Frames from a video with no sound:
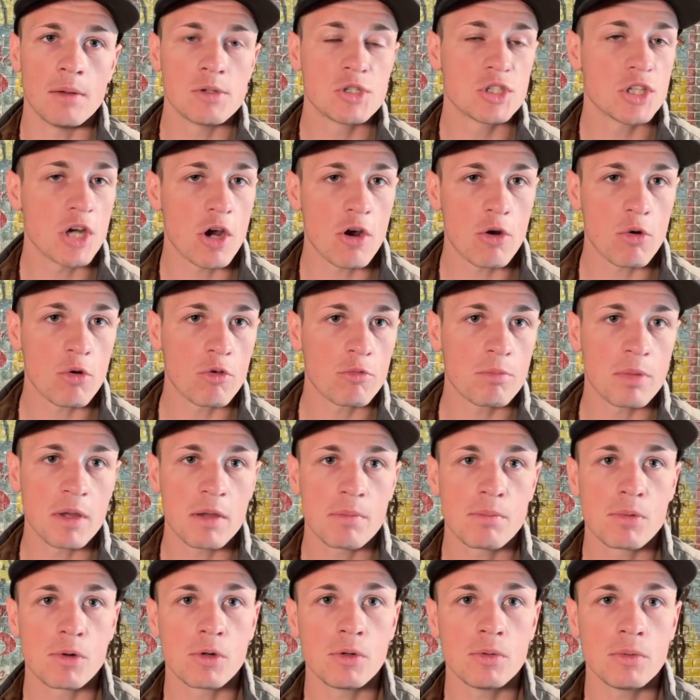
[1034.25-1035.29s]
share it with
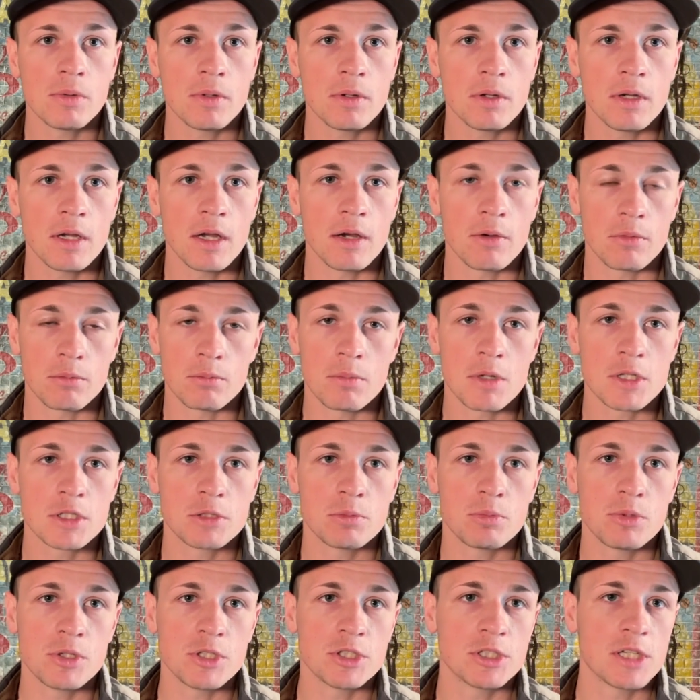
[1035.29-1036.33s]
people. Yeah, much
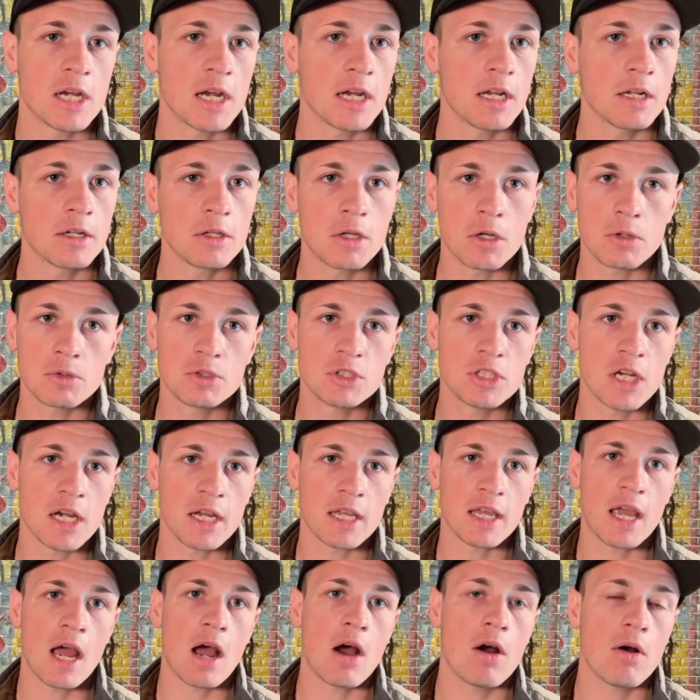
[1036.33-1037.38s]
appreciated. Go
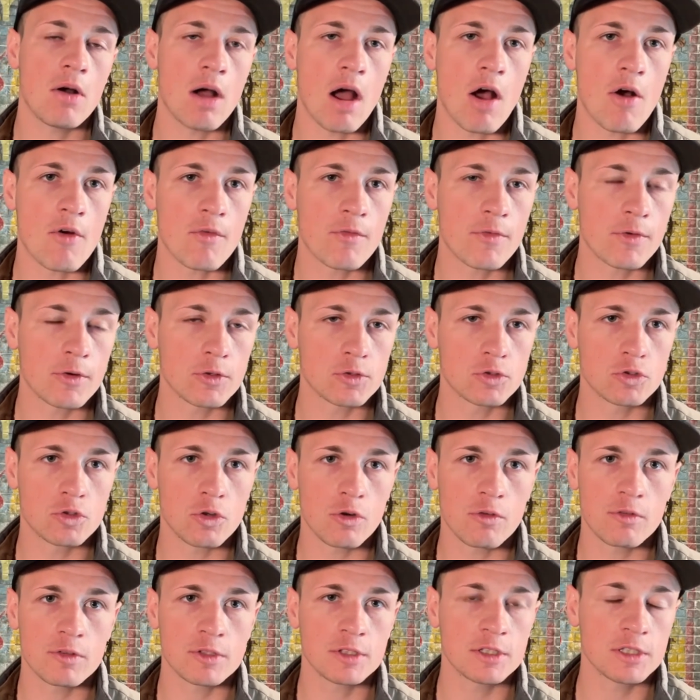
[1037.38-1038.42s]
check out Outfitter
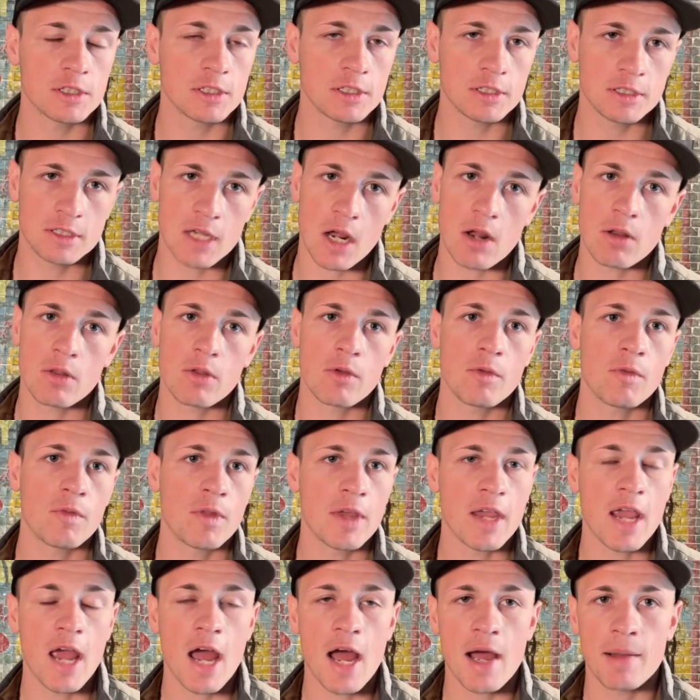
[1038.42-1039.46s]
Services, download
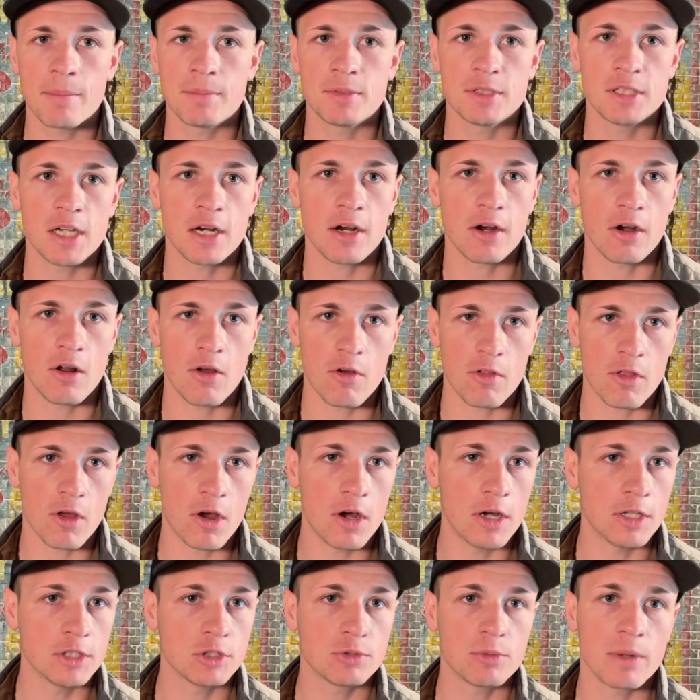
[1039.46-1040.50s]
the app, check out all the
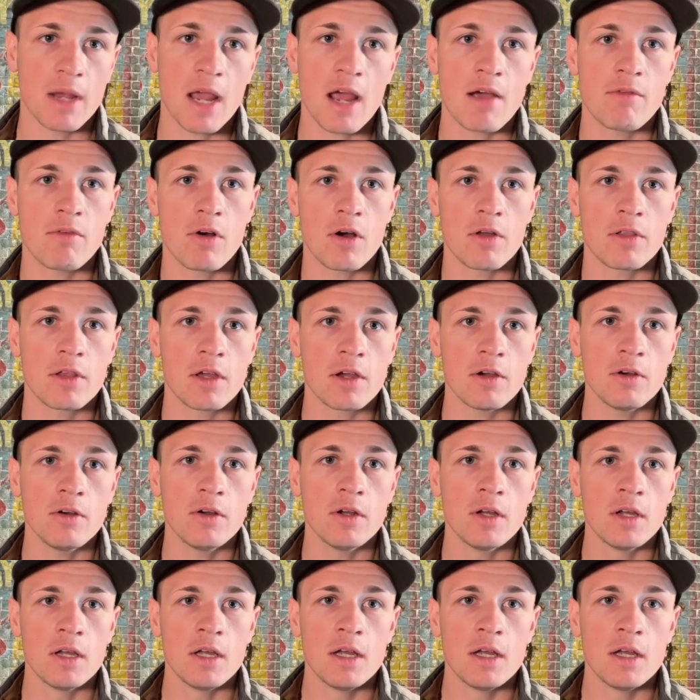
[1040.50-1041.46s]
hunts we have on there.